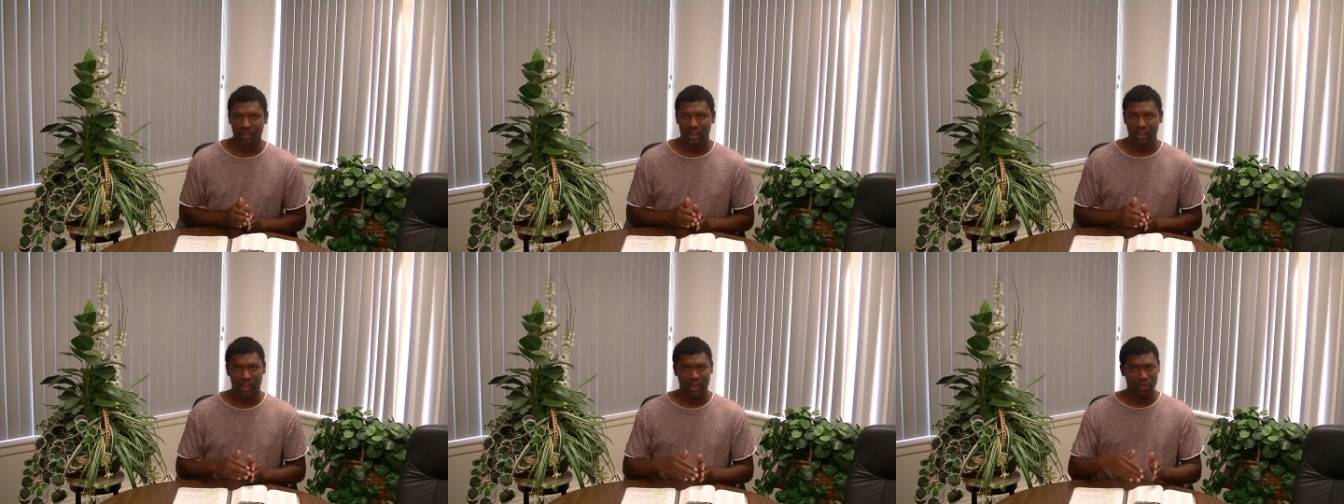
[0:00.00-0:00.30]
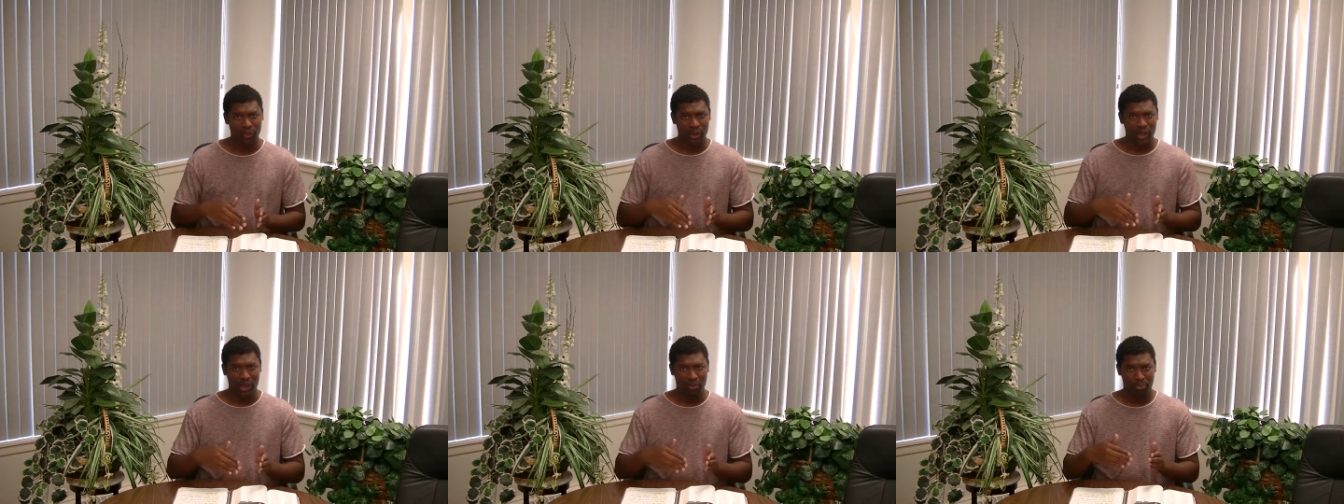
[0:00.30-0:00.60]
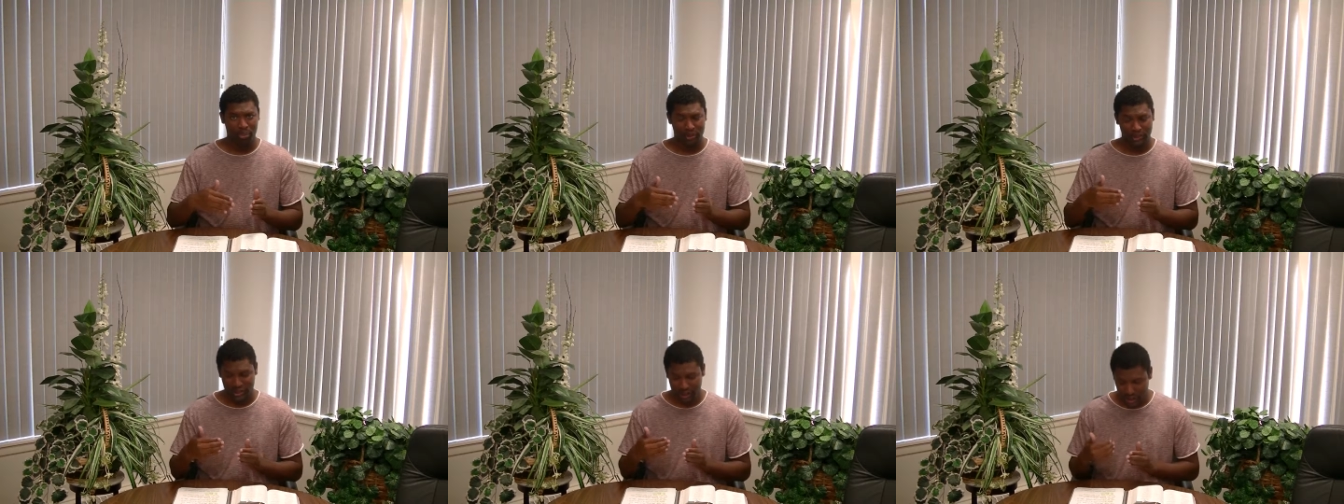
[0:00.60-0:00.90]
and we have
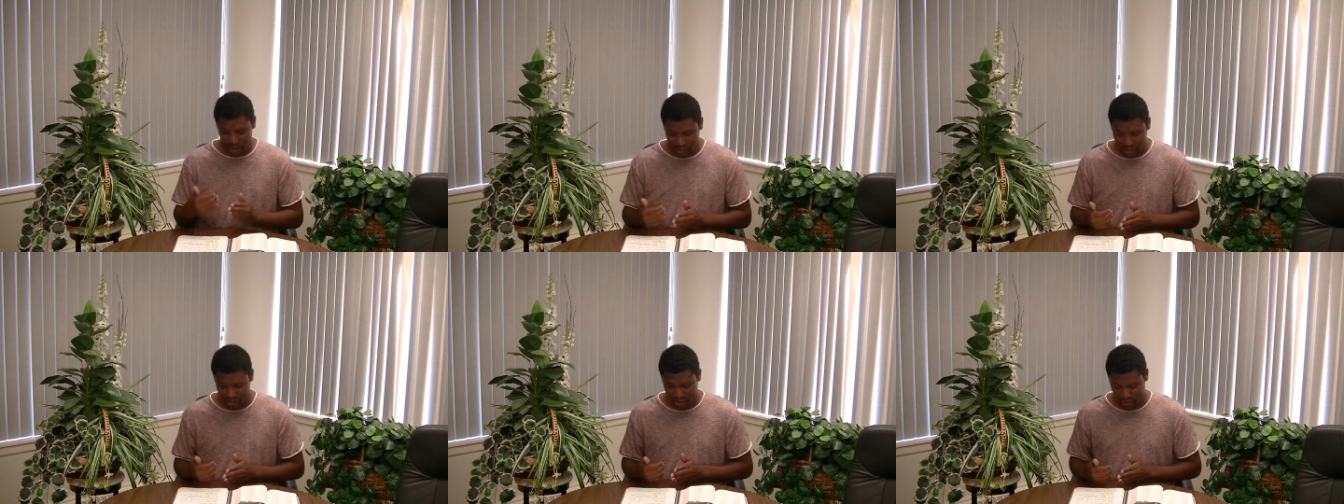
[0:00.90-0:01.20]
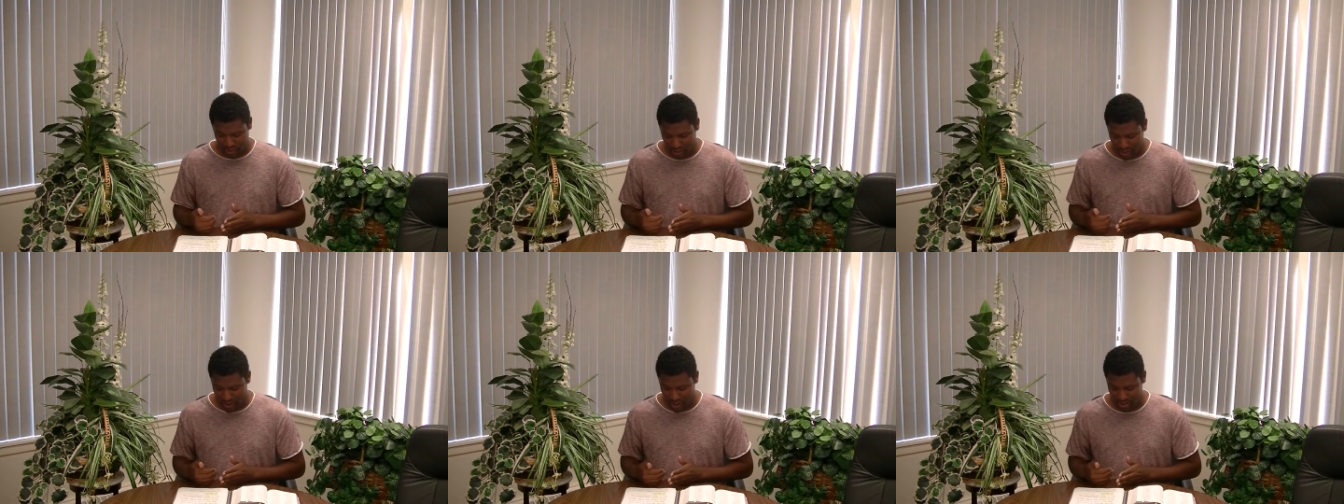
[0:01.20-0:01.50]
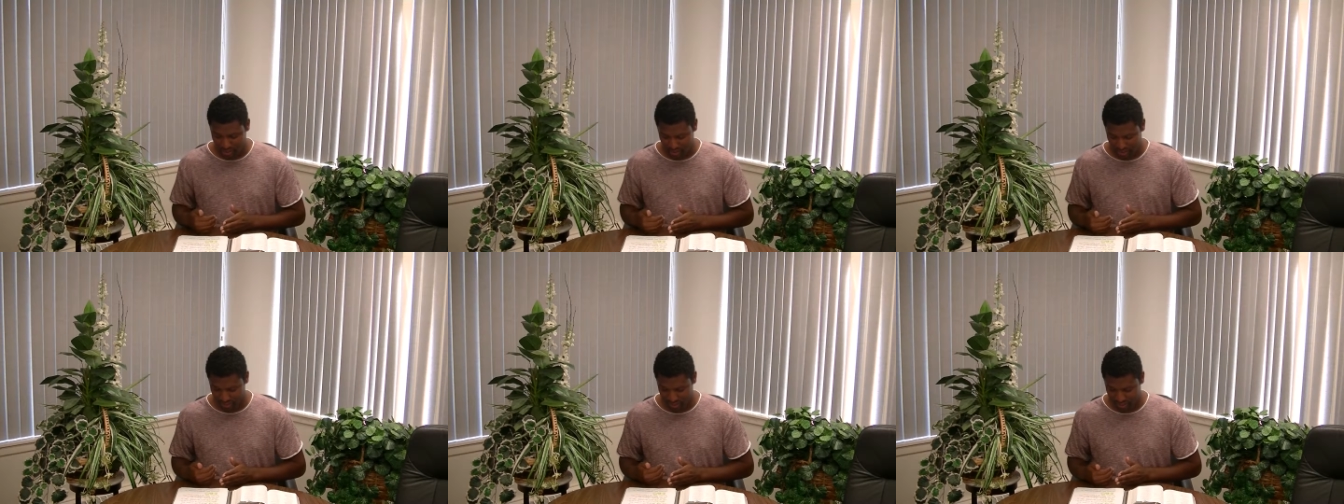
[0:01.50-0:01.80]
petitioned God
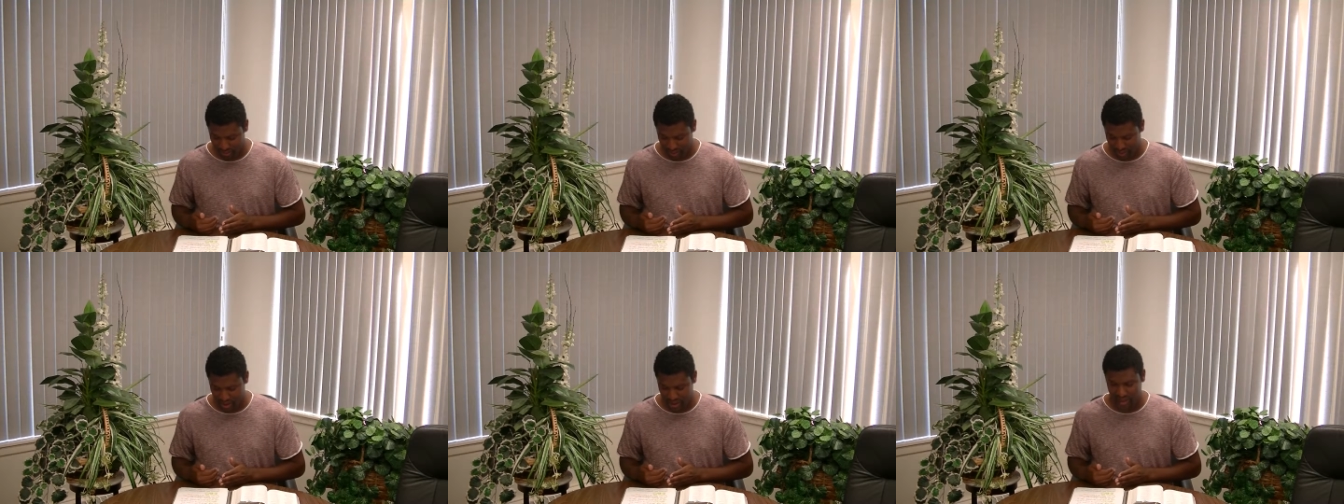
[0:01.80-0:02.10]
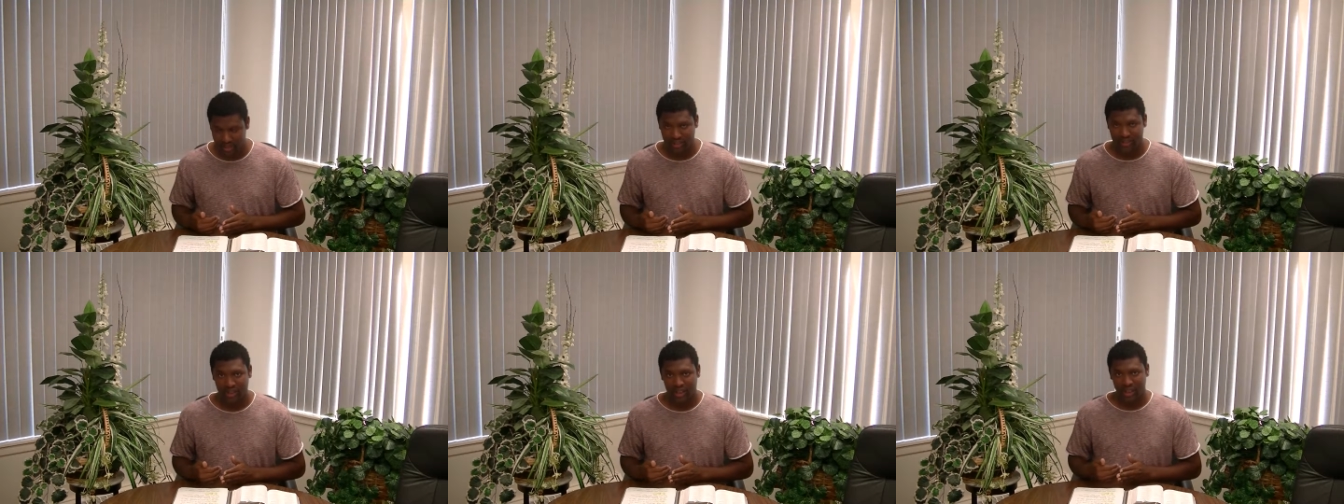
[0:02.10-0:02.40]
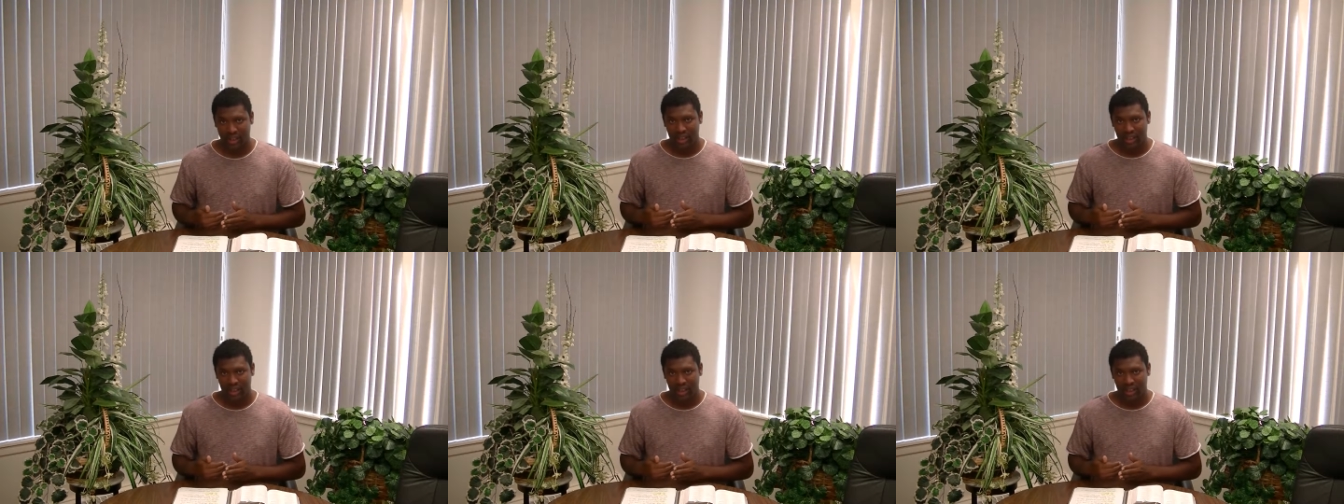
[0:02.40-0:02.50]
for things.